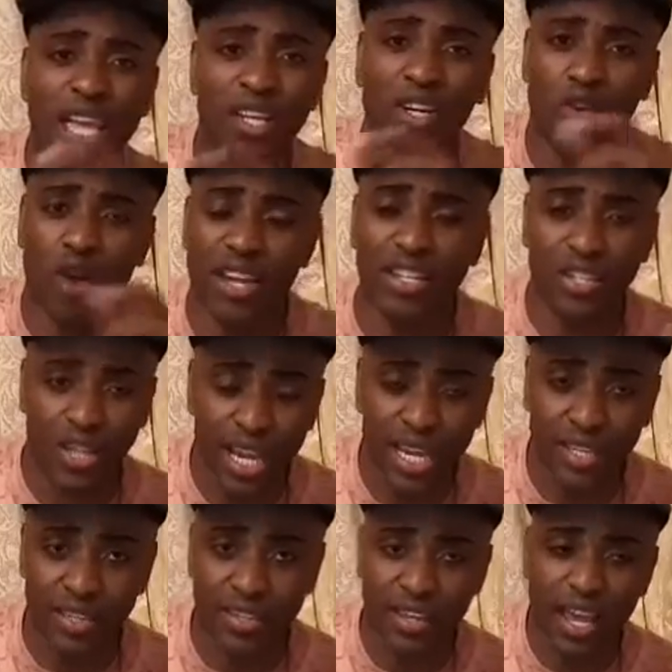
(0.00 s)
to stand and
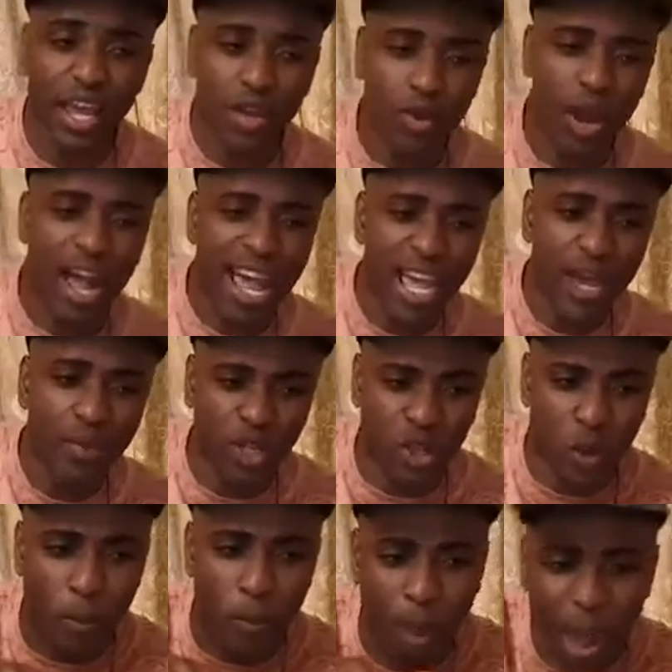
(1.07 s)
operate
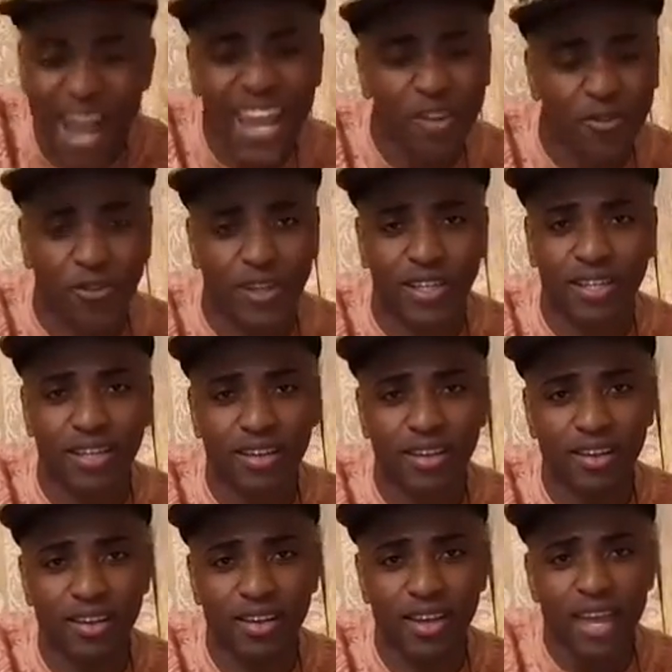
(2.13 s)
according to what
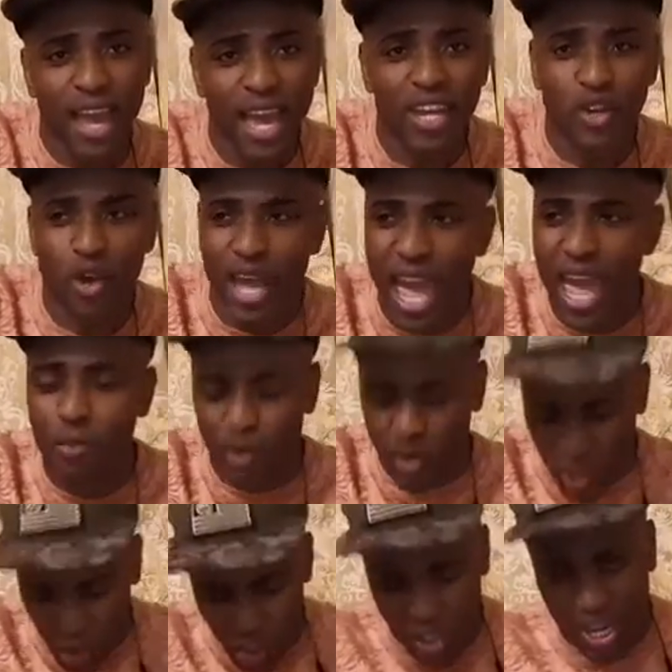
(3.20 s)
God is telling
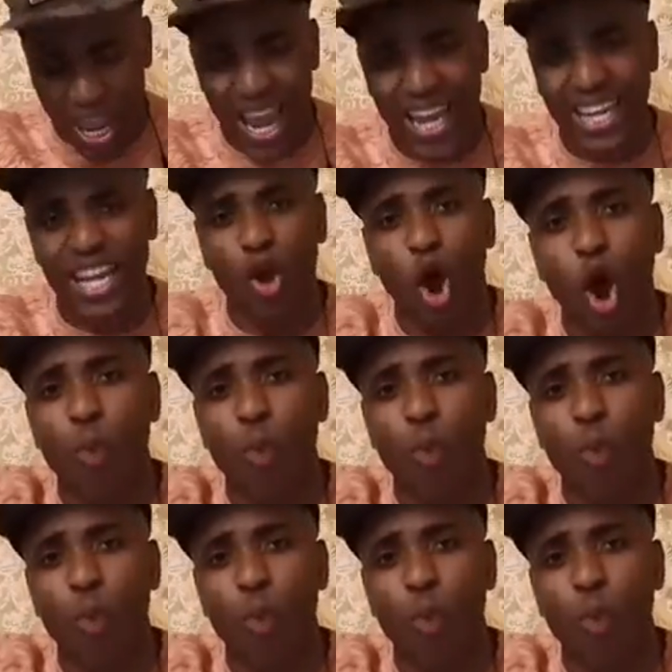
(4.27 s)
you to do.